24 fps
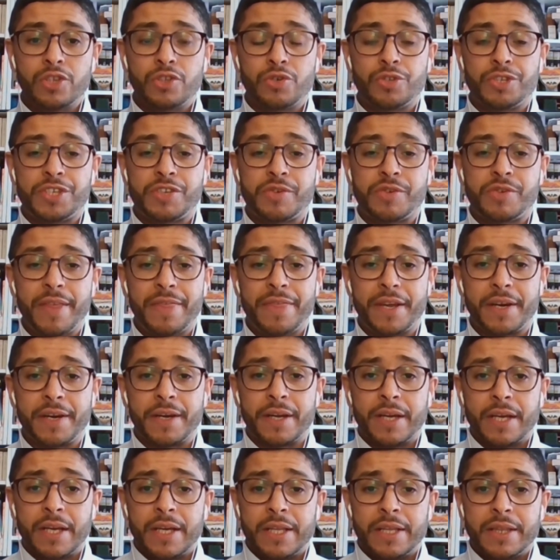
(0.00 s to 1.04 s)
strengthen
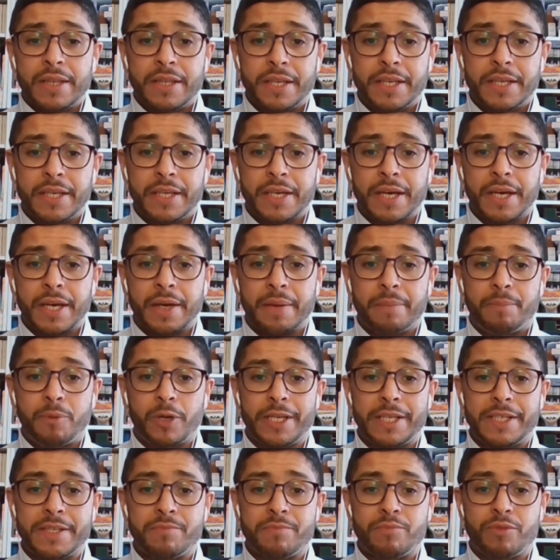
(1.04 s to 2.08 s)
the
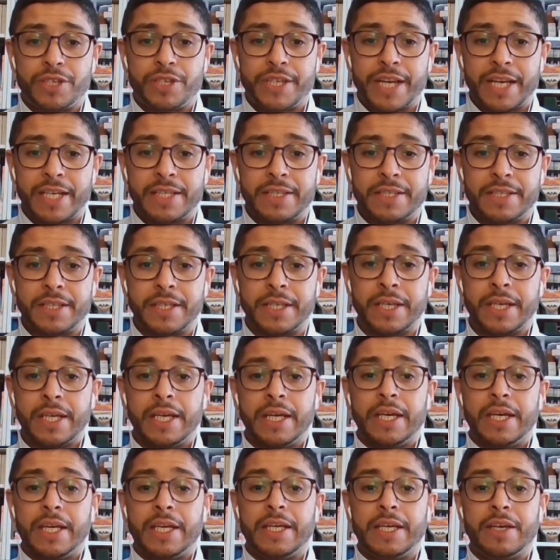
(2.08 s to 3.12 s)
police brutality.
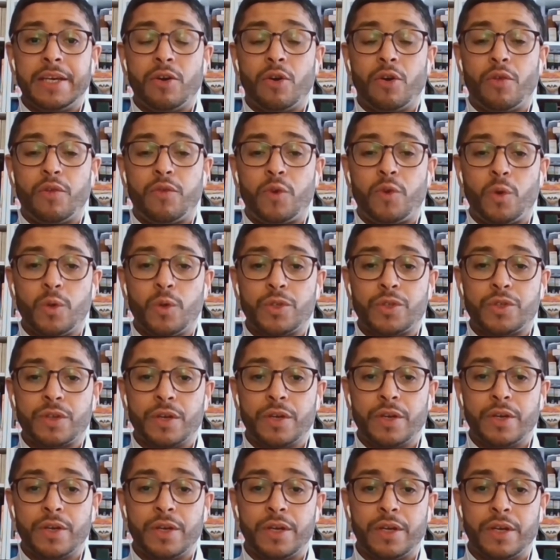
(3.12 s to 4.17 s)
He, of course,
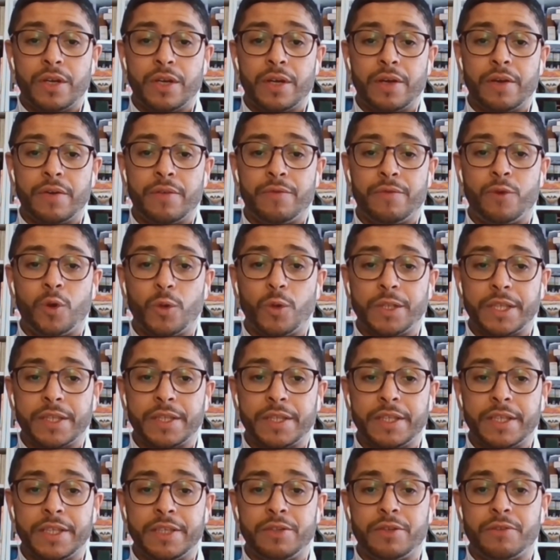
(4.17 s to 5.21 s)

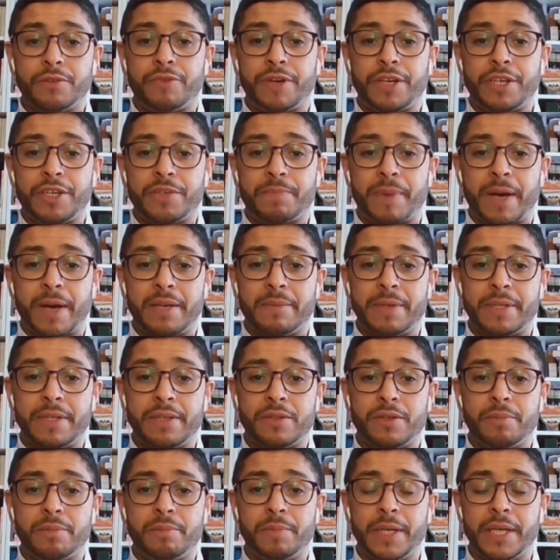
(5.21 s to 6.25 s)
voted in the French
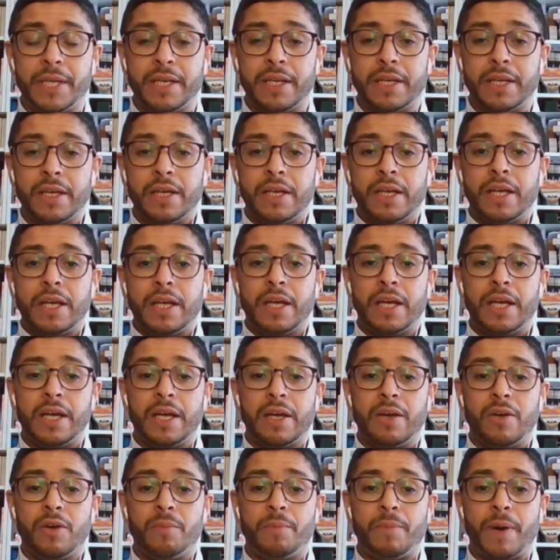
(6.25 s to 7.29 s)
parliament the bill
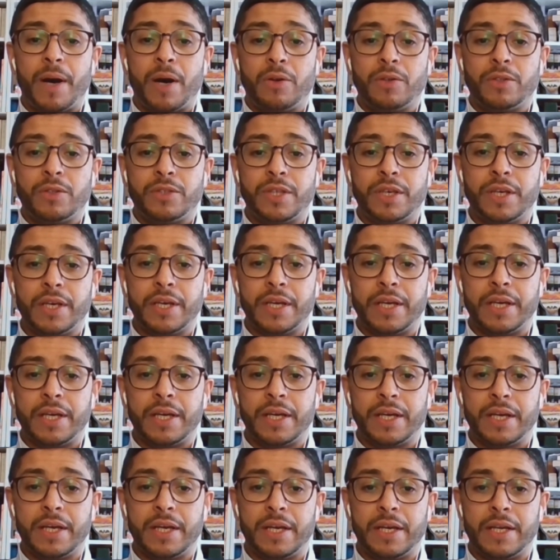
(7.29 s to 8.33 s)
about
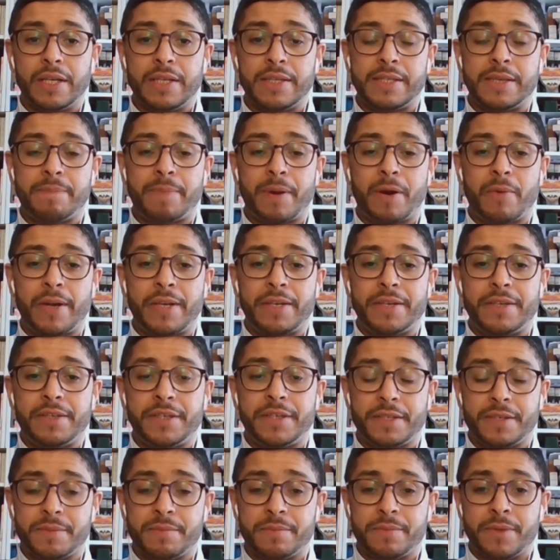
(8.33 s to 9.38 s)
the
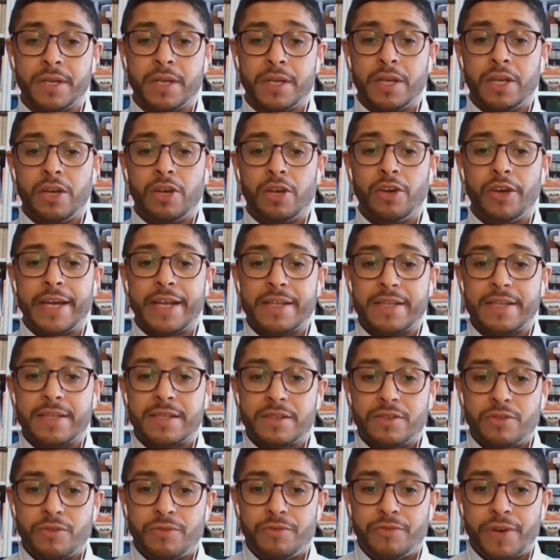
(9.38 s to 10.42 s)
separatism
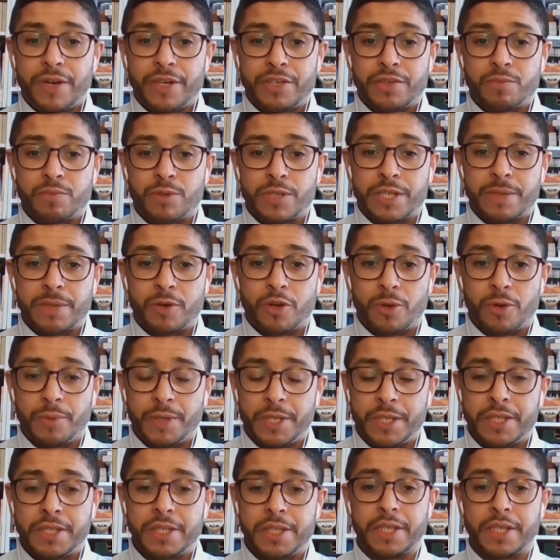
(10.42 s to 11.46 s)
against the French Muslim
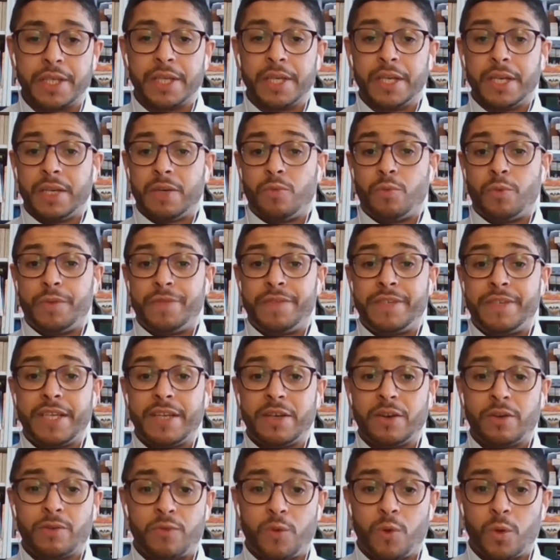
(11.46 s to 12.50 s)
community. We've seen,
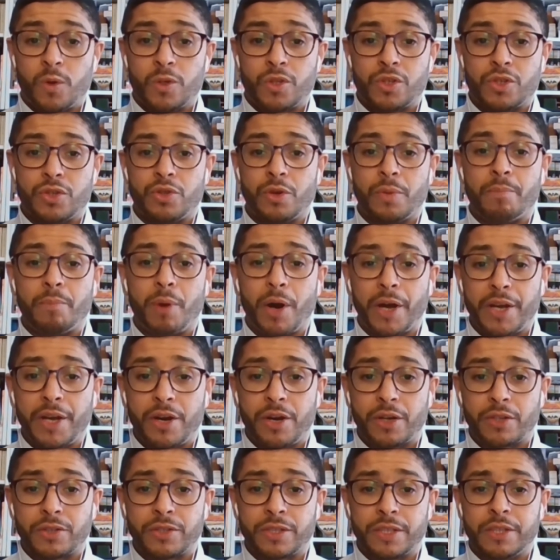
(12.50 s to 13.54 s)
of course, the
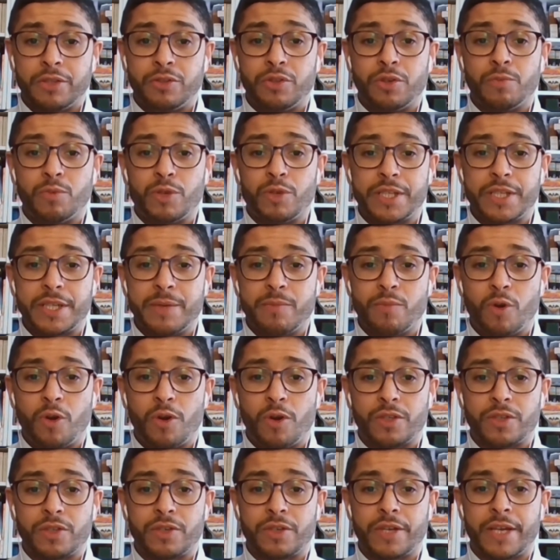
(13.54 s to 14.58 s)
boycott in the Muslim
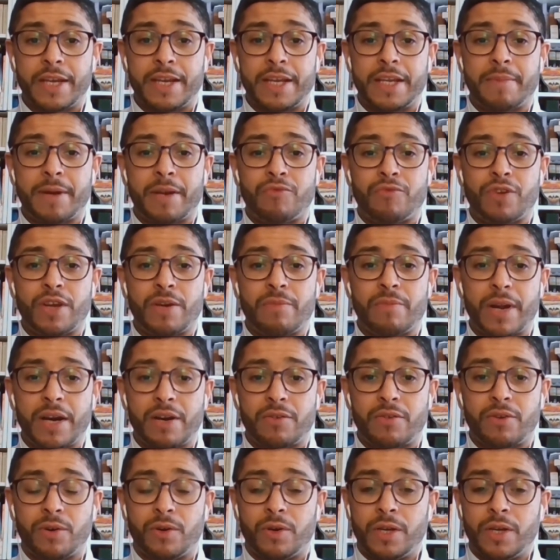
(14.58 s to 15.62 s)
world against Emmanuel
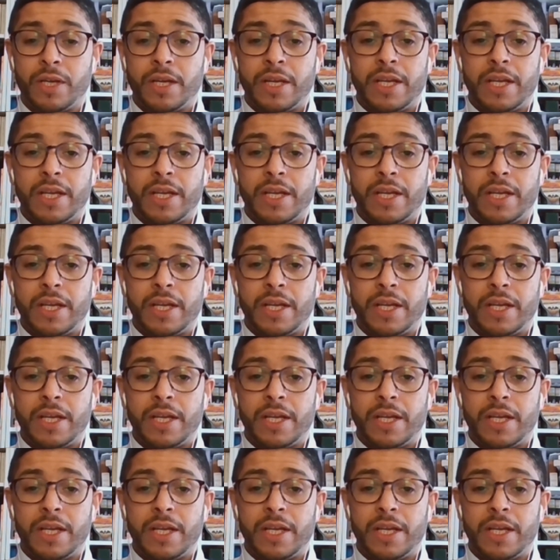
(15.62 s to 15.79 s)
Macron,